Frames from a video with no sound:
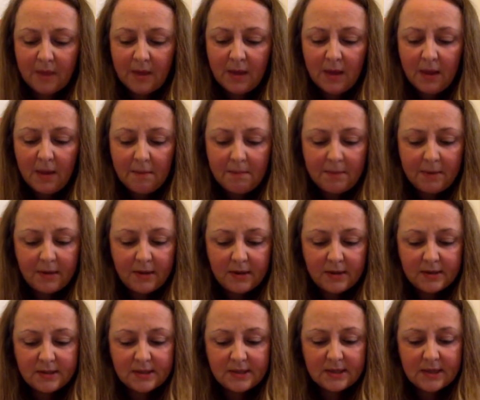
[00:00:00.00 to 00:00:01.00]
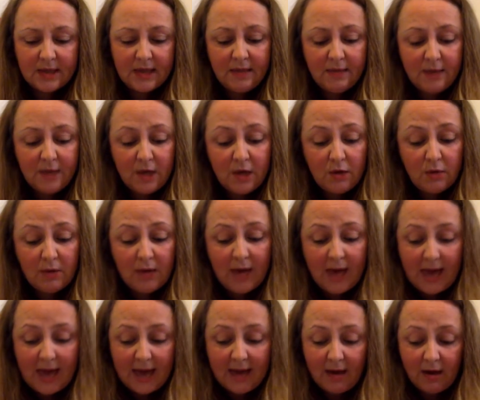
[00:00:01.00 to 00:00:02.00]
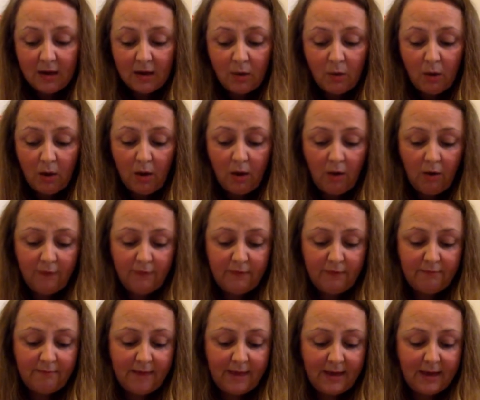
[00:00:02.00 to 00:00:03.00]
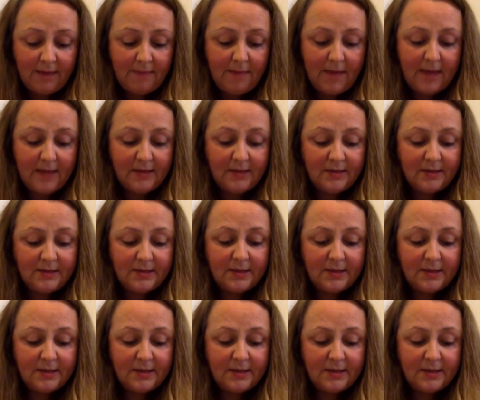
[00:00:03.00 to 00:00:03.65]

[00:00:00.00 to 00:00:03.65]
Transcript: but in the UK I quite often recommend